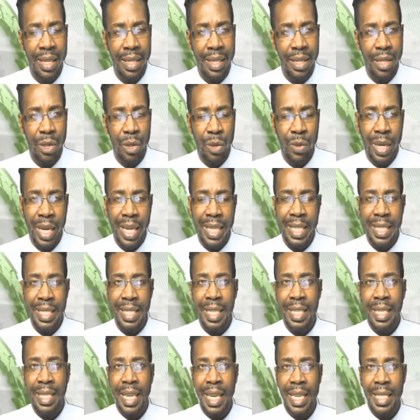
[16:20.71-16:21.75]
You know, and
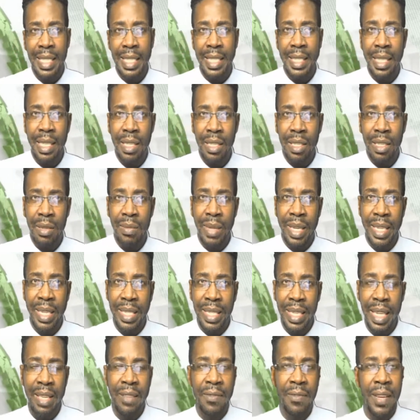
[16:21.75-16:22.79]
as a teacher
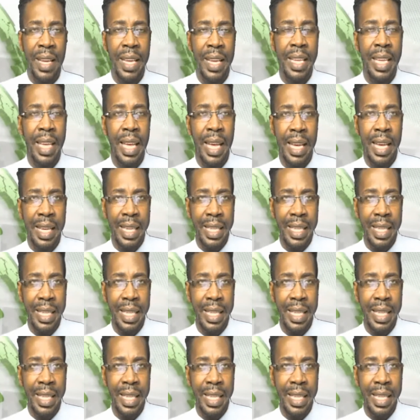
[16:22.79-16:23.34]
myself, I